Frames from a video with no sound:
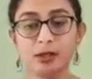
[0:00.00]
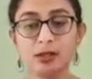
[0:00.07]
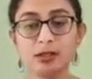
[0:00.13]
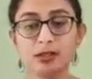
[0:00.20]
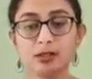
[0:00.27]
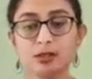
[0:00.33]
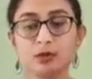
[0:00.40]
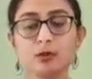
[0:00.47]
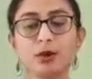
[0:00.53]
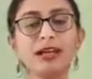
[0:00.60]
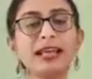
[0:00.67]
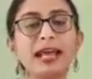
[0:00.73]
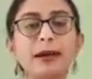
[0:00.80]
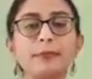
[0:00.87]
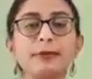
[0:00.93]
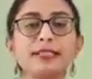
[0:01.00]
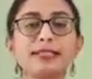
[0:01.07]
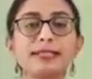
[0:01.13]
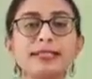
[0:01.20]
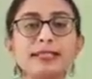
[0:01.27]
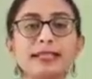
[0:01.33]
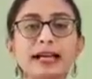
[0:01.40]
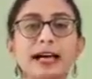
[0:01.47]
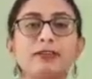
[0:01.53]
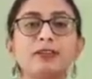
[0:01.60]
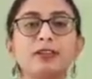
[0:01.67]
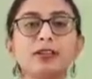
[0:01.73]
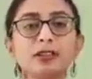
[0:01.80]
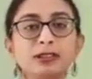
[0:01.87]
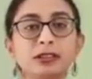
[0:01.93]
So what happens is
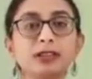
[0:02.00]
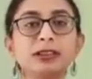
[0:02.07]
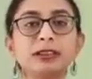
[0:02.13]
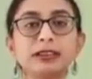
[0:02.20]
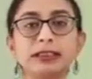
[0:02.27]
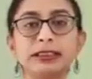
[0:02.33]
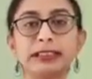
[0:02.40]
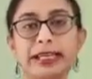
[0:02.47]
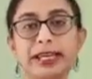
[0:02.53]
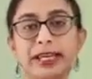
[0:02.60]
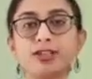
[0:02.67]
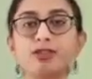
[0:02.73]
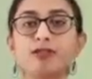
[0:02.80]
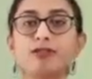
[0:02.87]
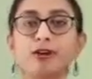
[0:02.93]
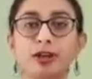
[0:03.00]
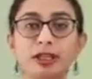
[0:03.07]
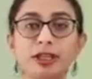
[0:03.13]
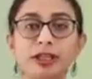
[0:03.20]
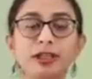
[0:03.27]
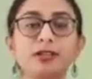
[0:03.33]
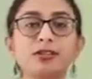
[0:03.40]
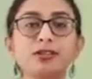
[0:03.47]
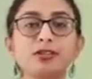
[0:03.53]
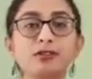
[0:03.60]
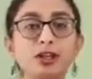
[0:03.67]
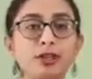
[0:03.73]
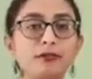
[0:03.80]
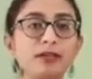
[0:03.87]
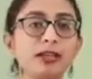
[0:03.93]
after a certain age of 40 years or
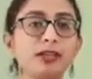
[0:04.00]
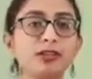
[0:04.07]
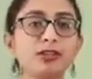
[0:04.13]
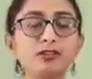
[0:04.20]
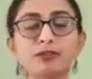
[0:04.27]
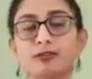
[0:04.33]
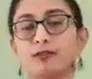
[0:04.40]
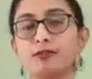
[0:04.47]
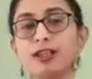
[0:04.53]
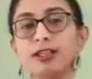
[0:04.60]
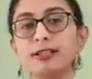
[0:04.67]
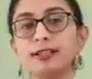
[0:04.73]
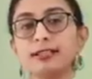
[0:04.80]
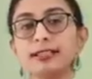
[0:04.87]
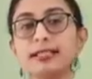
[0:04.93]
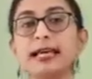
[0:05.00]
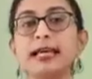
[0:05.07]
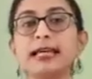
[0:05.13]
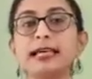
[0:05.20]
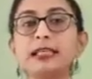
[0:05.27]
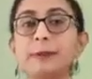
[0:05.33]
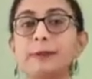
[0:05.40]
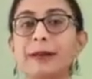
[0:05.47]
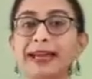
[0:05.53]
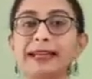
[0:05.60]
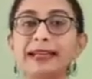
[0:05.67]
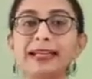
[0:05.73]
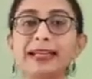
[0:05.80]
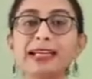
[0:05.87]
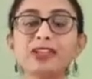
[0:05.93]
45 years or 50 years, the
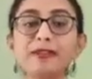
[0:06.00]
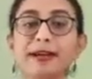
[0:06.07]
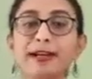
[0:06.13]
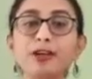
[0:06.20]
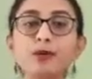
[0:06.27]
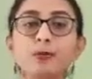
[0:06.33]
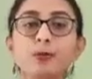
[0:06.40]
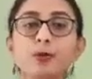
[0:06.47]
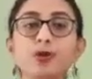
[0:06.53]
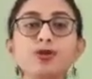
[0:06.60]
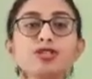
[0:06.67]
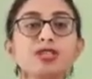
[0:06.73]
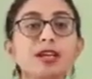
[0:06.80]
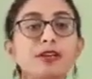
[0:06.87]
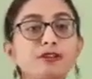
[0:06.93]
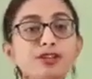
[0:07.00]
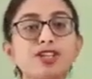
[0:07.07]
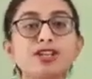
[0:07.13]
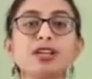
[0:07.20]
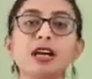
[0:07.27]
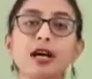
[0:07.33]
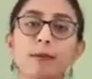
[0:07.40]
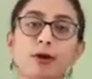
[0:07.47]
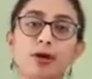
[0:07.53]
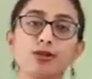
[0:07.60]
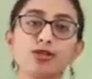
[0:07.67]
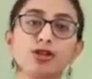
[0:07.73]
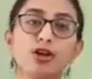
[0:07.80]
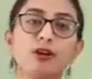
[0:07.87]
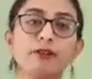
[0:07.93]
pancreas failed to produce sufficient
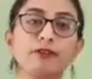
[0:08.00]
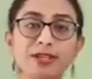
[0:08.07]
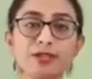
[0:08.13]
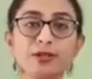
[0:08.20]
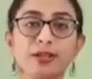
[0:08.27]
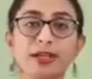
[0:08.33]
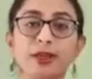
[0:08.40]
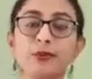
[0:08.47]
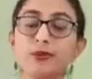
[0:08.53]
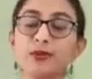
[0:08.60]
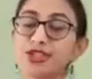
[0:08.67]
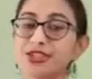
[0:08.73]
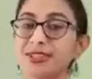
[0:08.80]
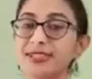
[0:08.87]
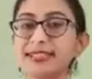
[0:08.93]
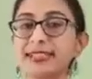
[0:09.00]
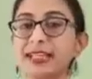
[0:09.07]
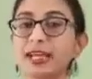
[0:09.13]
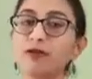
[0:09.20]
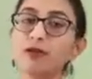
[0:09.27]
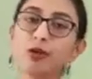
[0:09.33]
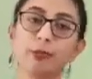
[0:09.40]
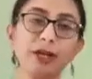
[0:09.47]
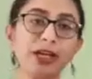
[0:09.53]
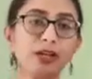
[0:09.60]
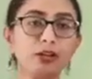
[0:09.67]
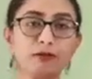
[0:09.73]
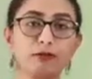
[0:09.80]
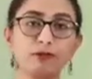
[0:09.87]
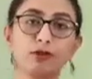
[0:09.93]
amounts of insulin which is necessary for the
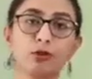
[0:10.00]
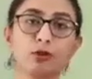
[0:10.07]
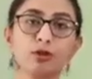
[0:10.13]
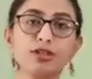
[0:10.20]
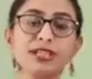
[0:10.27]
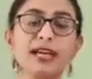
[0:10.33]
breakdown of glucose,